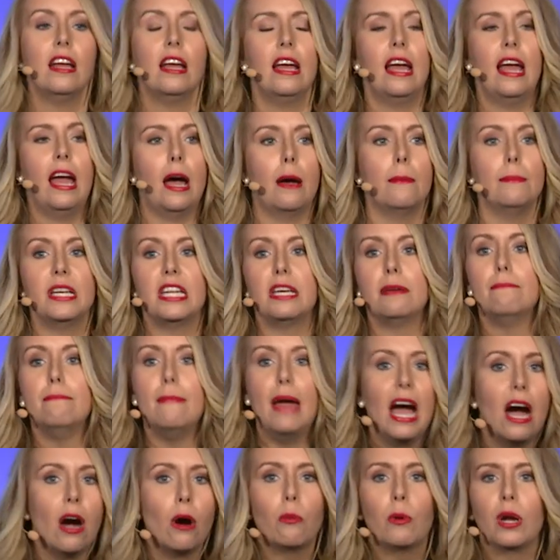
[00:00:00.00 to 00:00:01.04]
how many
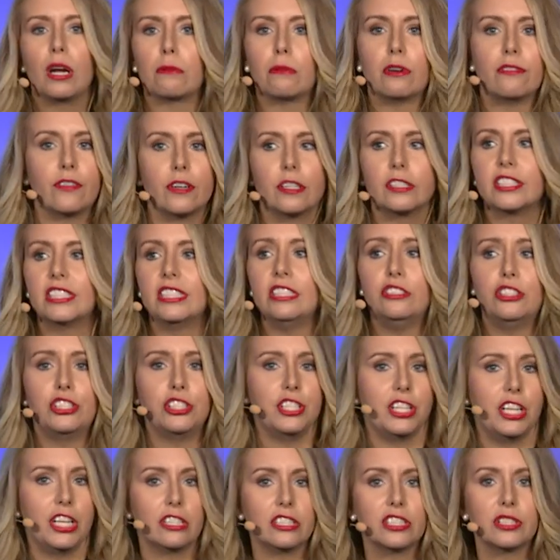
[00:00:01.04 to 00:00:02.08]
malware reverse
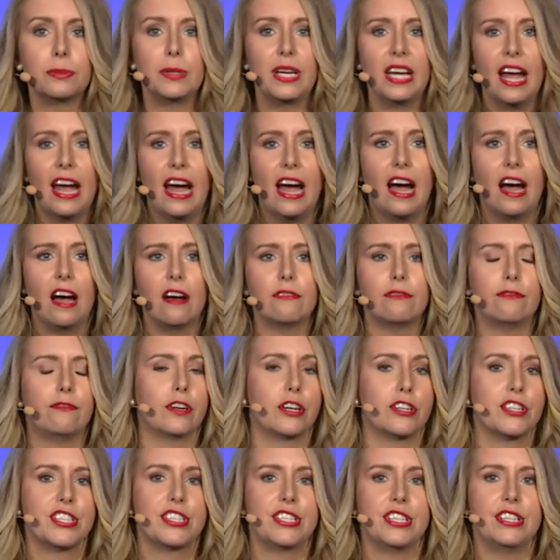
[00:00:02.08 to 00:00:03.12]
engineers we have
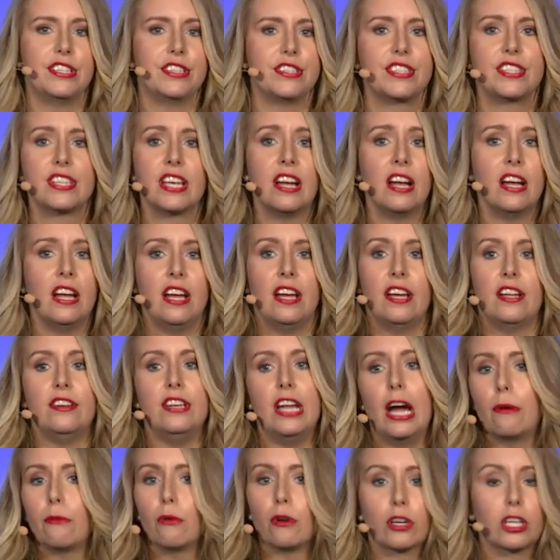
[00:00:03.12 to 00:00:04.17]
versus
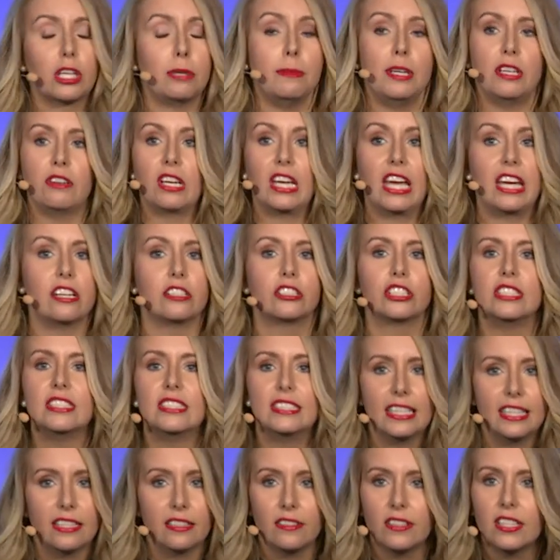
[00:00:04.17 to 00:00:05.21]
network communications
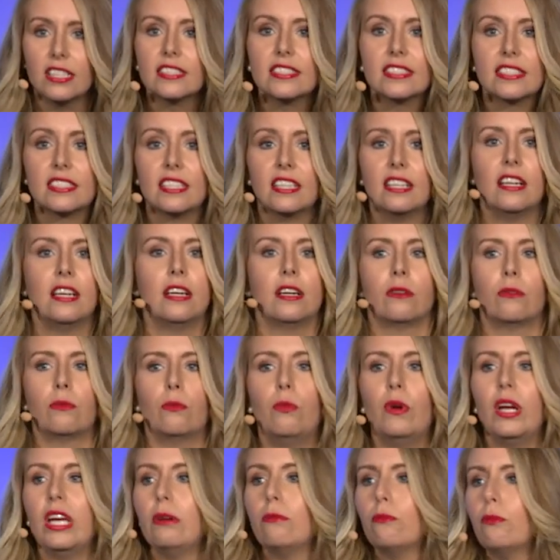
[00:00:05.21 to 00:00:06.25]
analysts.
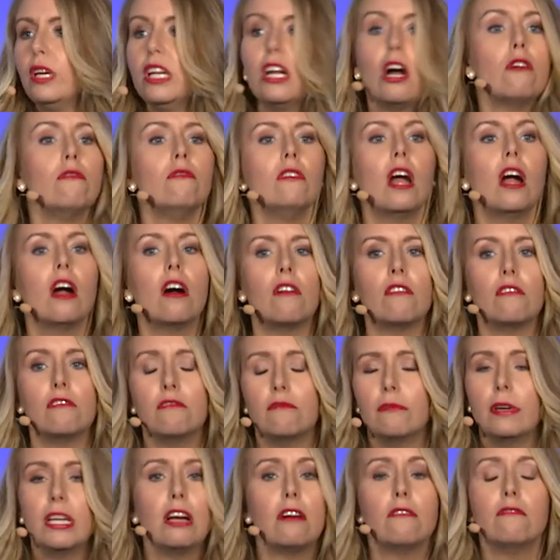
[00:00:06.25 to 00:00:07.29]
We don't
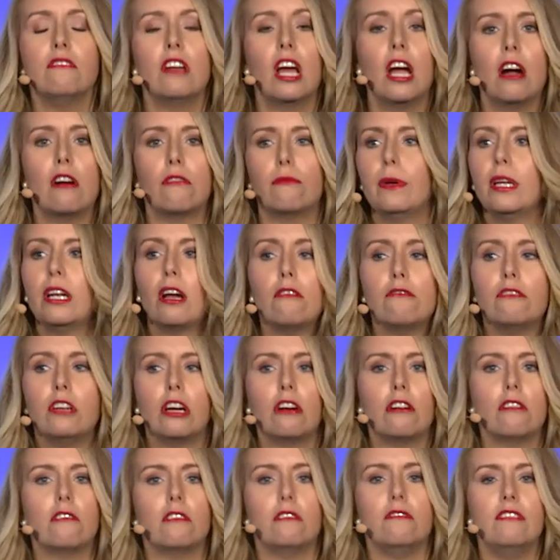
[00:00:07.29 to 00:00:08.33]

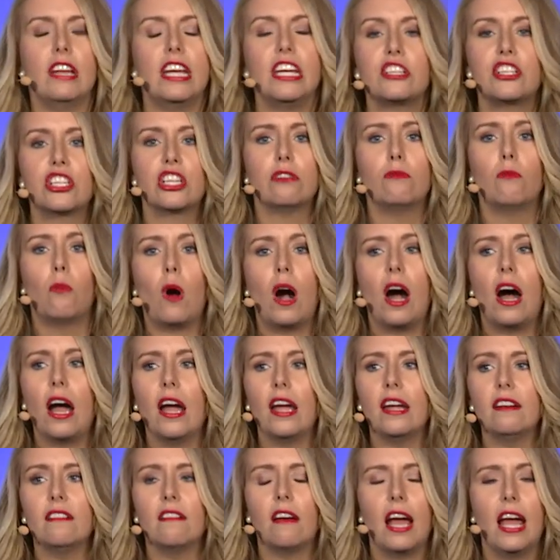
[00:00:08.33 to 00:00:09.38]
know
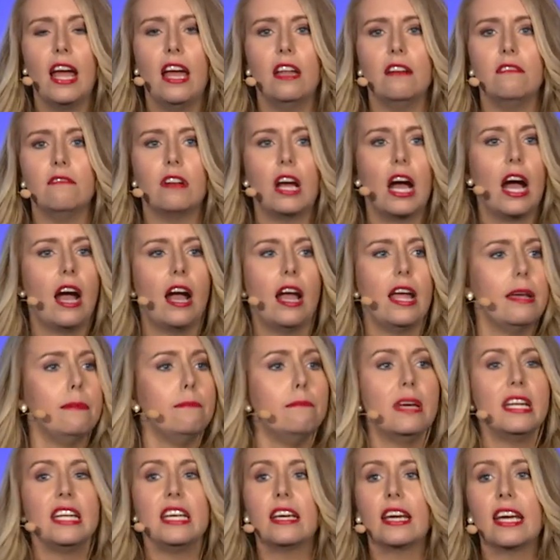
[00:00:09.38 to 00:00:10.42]
nationwide, and in
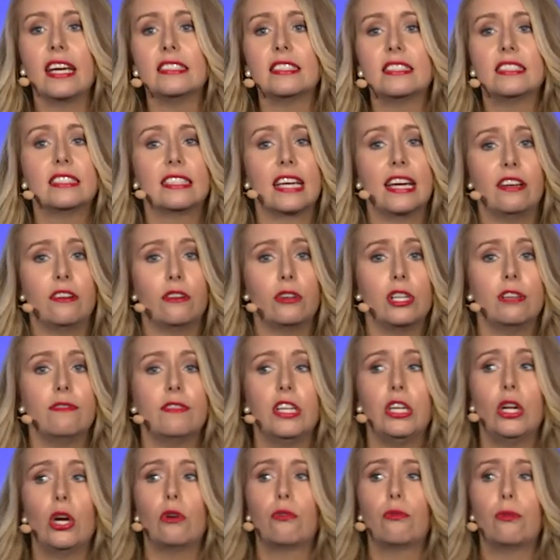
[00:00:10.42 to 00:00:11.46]
many cases, I don't
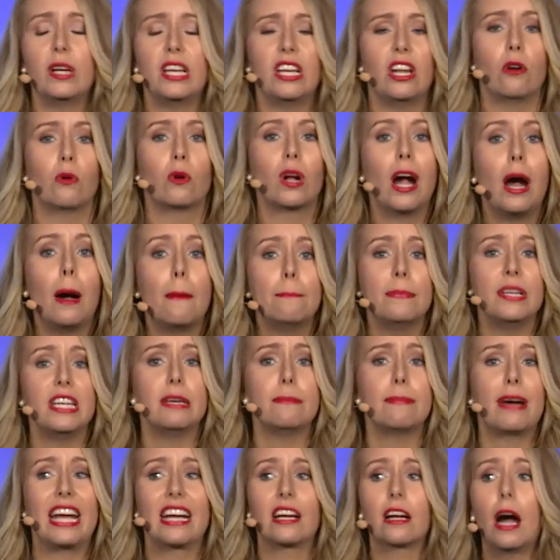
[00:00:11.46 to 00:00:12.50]
even know if we know company
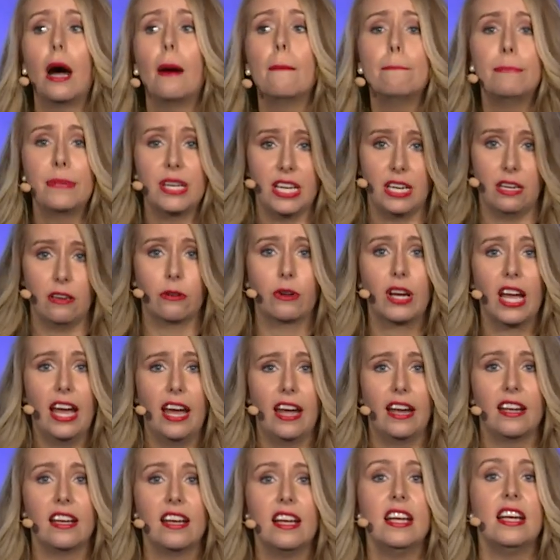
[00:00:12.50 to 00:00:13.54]
by company,
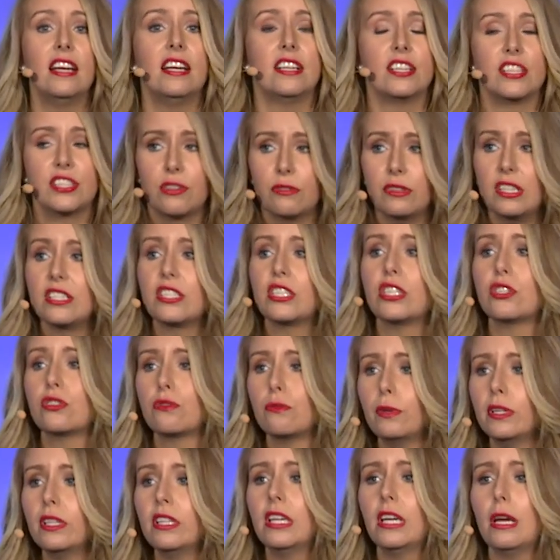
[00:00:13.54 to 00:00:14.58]
okay? So this is
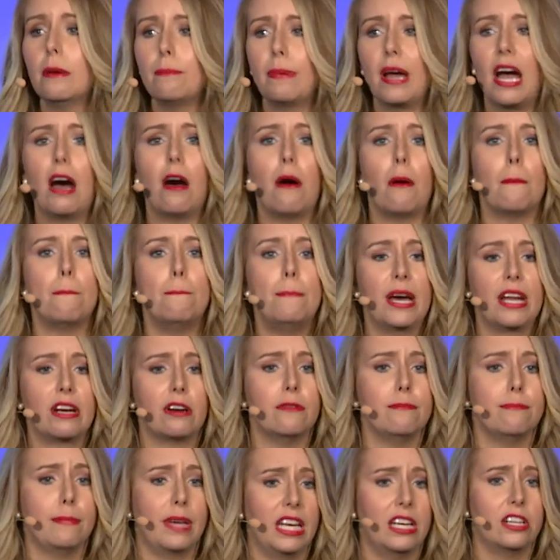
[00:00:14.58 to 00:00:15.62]
really about better
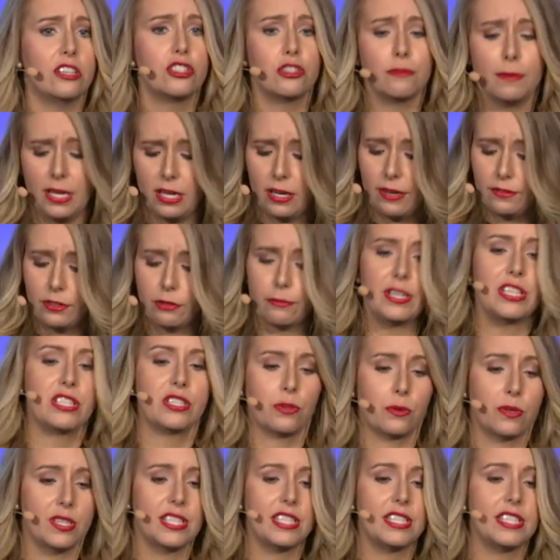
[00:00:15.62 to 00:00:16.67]
management of the
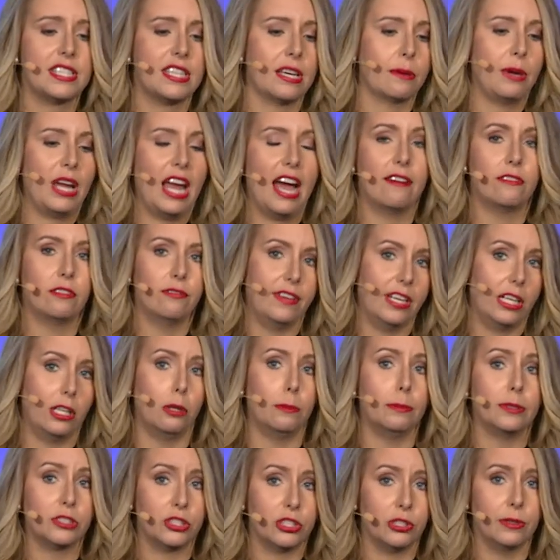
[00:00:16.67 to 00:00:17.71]
resources that we have
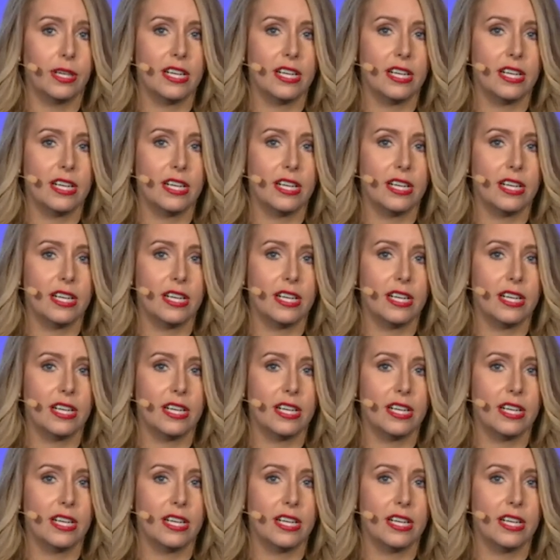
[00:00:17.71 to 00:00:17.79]
available to